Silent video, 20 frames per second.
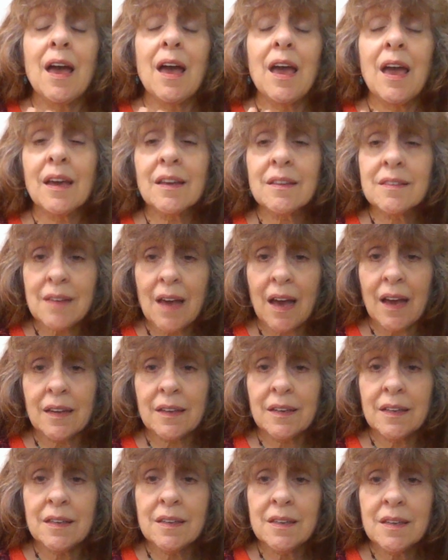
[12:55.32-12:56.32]

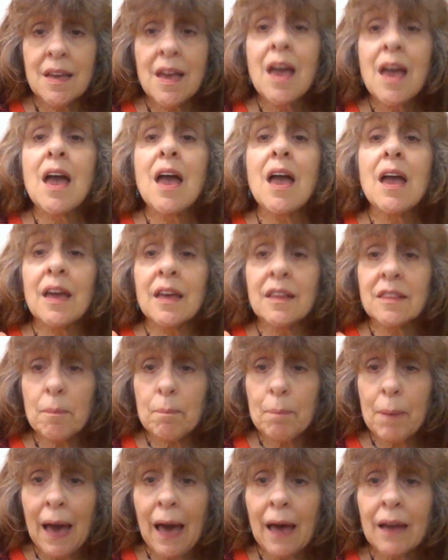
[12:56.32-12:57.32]
anxiety in the
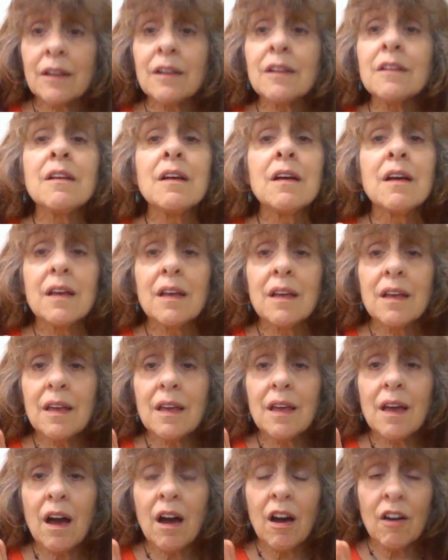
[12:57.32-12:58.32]
battle
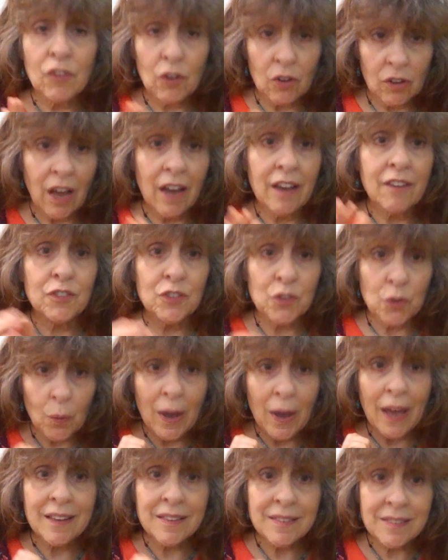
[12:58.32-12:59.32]
of your life.
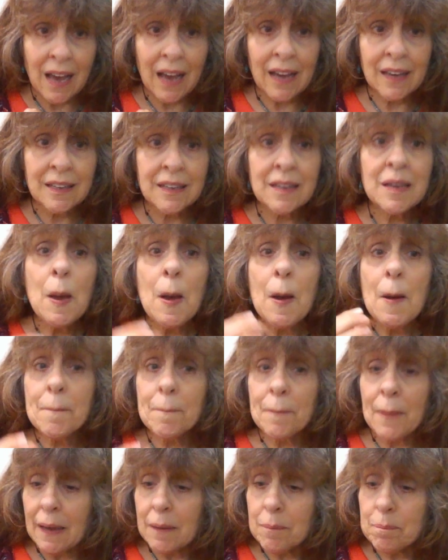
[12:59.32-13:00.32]
So anxiety
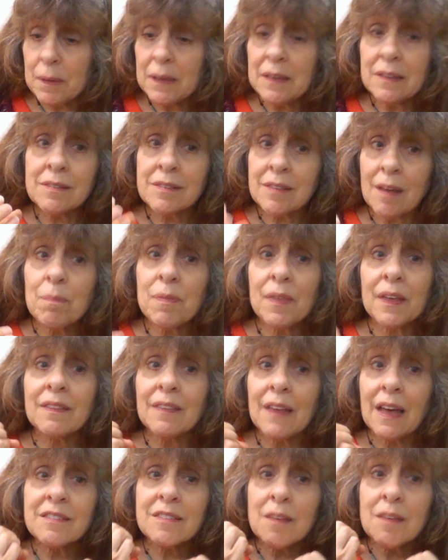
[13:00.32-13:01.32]
might be
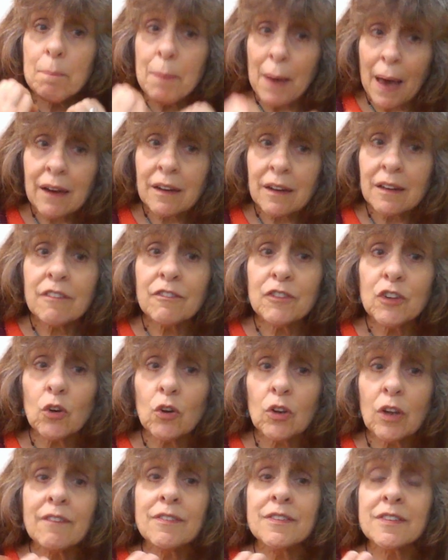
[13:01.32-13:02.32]
something that's a battle of
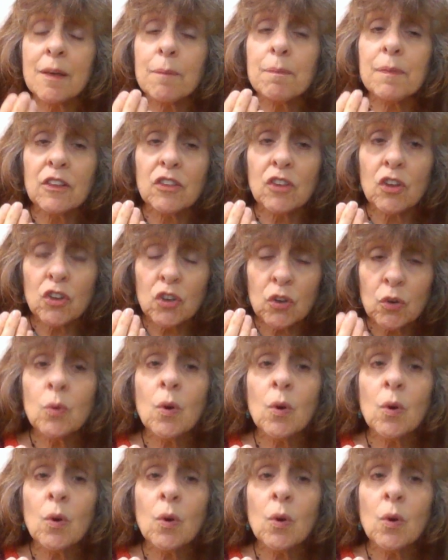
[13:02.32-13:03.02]
your life, something that